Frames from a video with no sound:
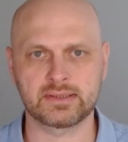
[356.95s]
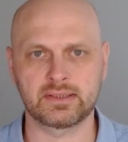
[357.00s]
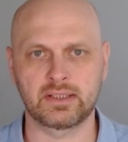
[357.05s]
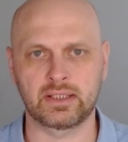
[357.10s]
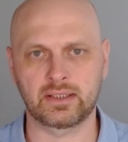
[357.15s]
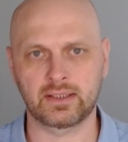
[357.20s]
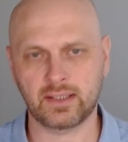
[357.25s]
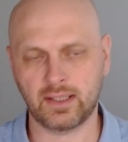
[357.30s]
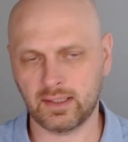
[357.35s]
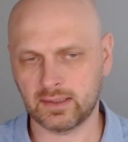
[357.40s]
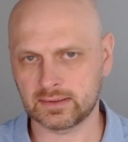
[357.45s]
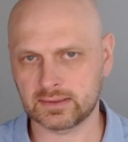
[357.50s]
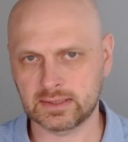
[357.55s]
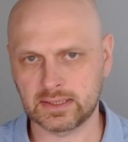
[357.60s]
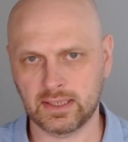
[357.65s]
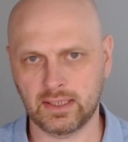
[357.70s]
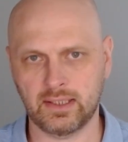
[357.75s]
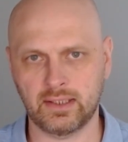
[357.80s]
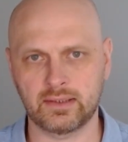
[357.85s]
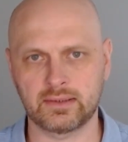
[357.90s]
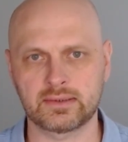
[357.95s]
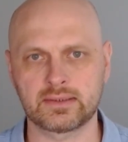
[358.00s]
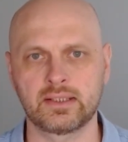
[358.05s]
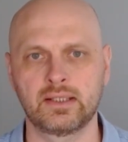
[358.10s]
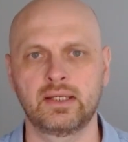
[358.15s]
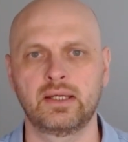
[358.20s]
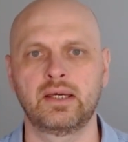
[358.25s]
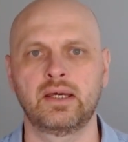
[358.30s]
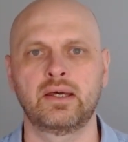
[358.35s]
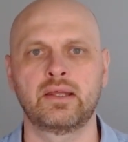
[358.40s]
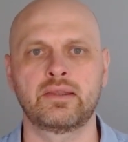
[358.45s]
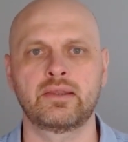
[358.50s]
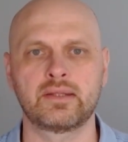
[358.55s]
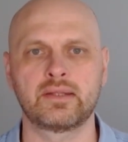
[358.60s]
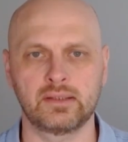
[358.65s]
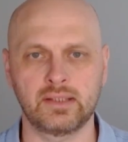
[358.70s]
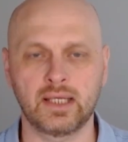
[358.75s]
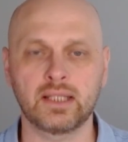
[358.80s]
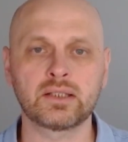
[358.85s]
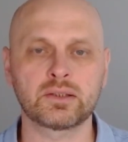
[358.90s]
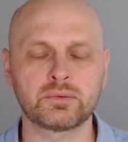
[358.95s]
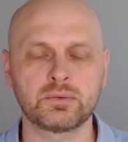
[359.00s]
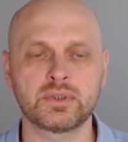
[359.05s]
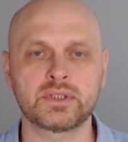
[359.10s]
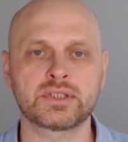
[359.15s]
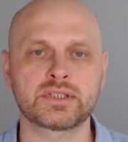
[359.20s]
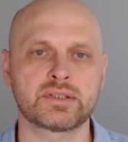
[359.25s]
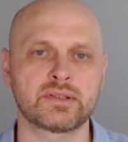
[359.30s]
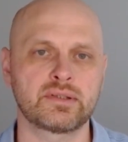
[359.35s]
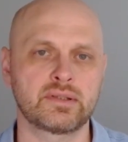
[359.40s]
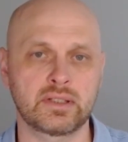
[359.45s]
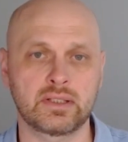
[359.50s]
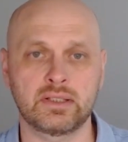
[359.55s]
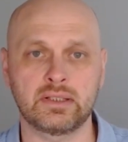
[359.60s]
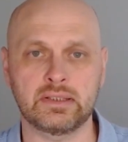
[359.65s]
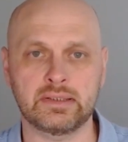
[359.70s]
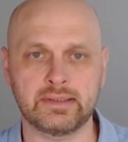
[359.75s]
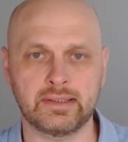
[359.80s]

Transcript: the content, the language, the